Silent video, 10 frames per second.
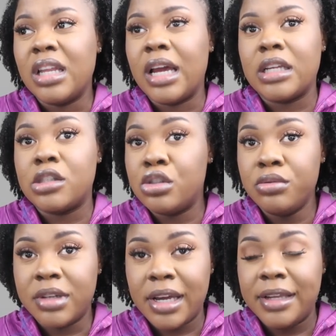like two
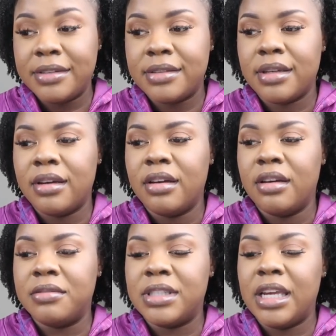nights
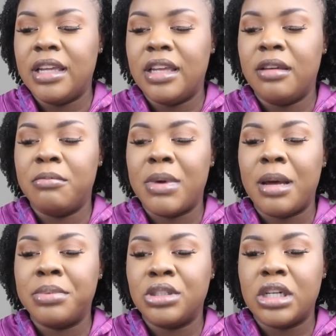of taking
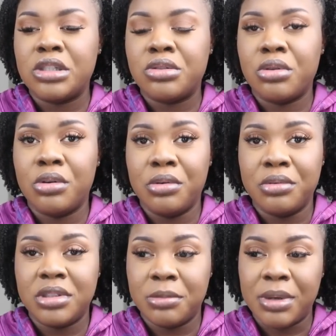my
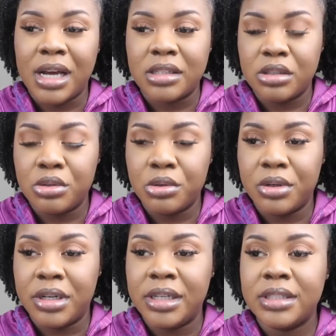progesterone
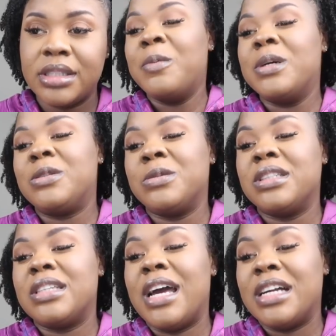suppositories, which
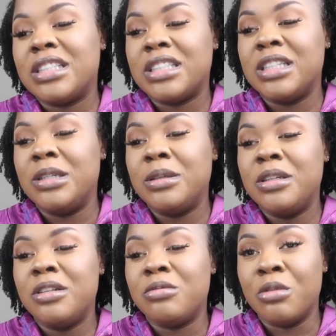was
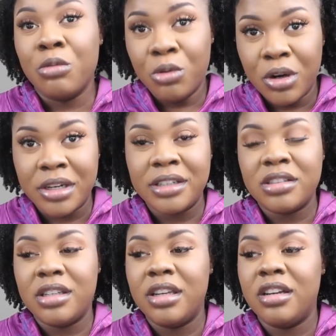actually rewarding
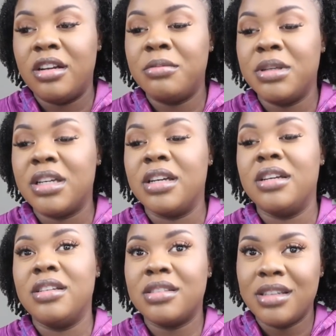to hear
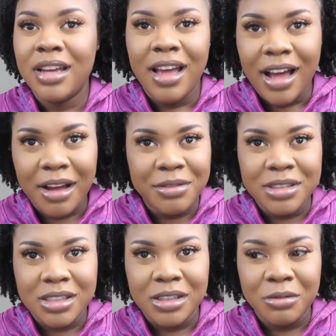because
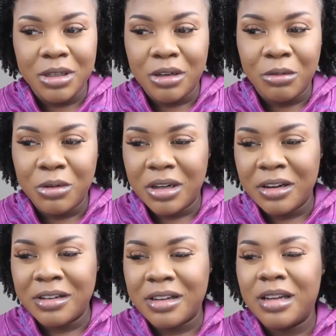obviously we don't want
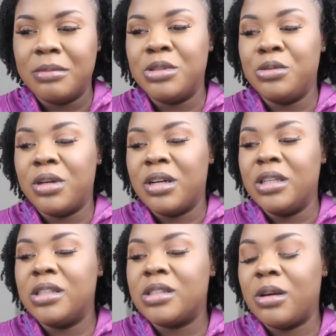her to come too
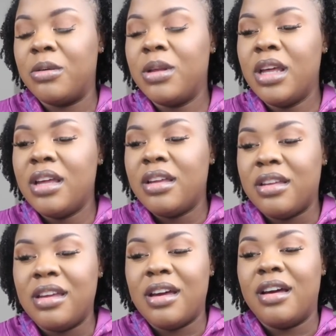early. So
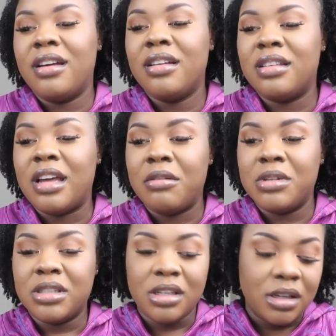yeah, that
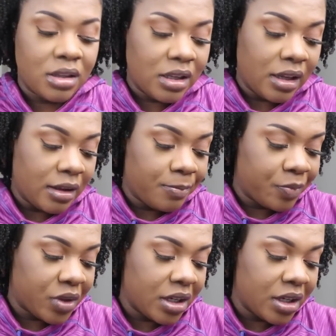was a good thing.